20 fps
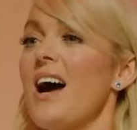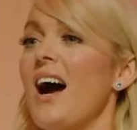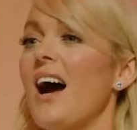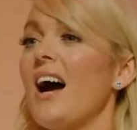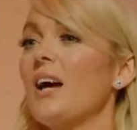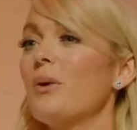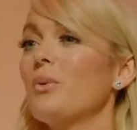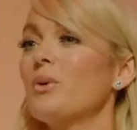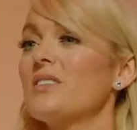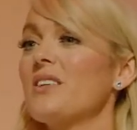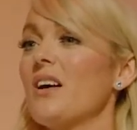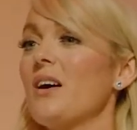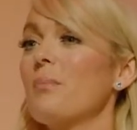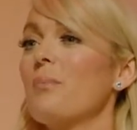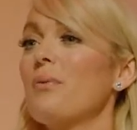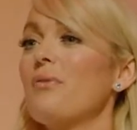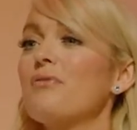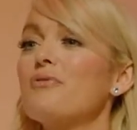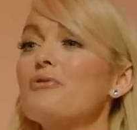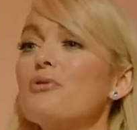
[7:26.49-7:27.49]
I was up
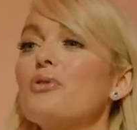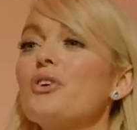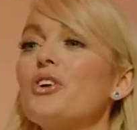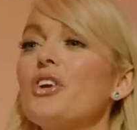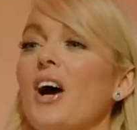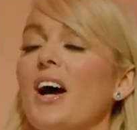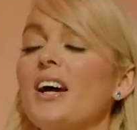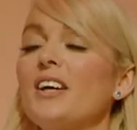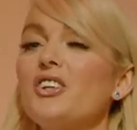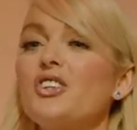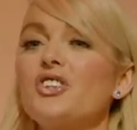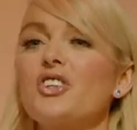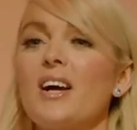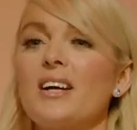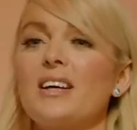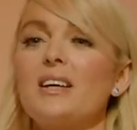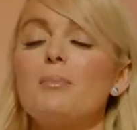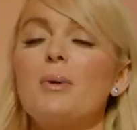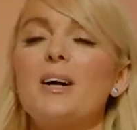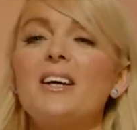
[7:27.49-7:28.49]
through the night
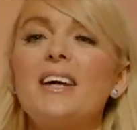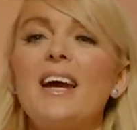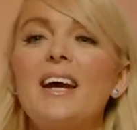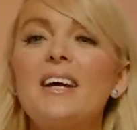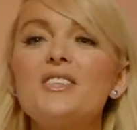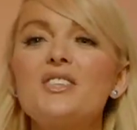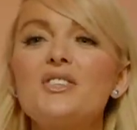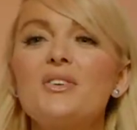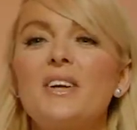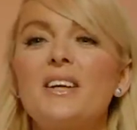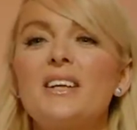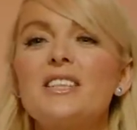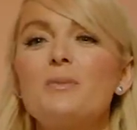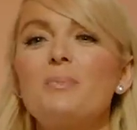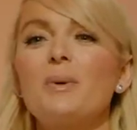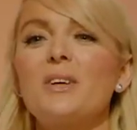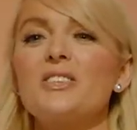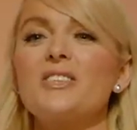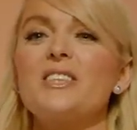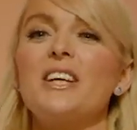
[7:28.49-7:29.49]
checking my case credits
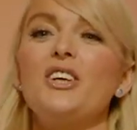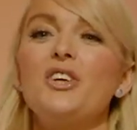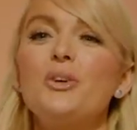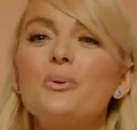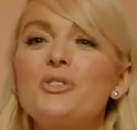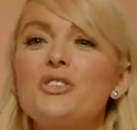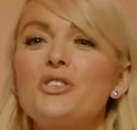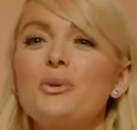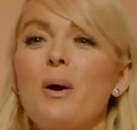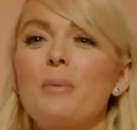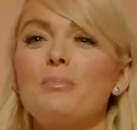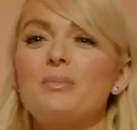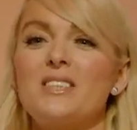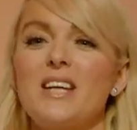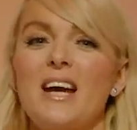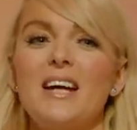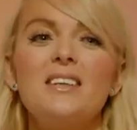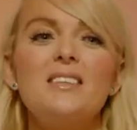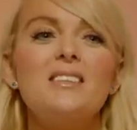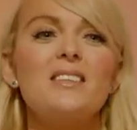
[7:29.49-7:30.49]
because they used to
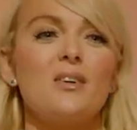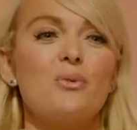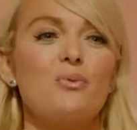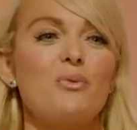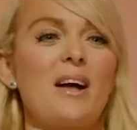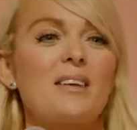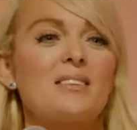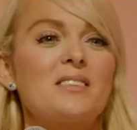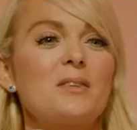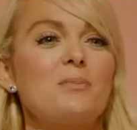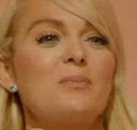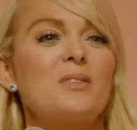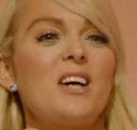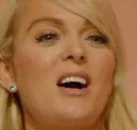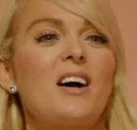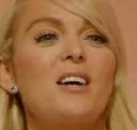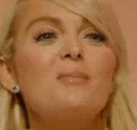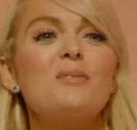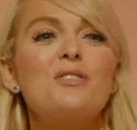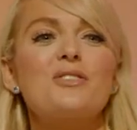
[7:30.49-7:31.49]
update at random
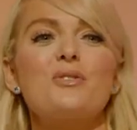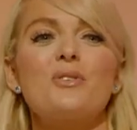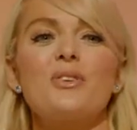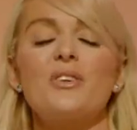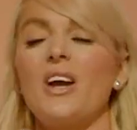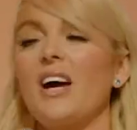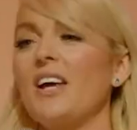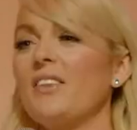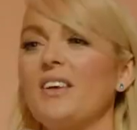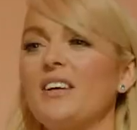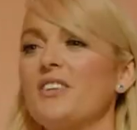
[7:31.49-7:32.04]
times through the night.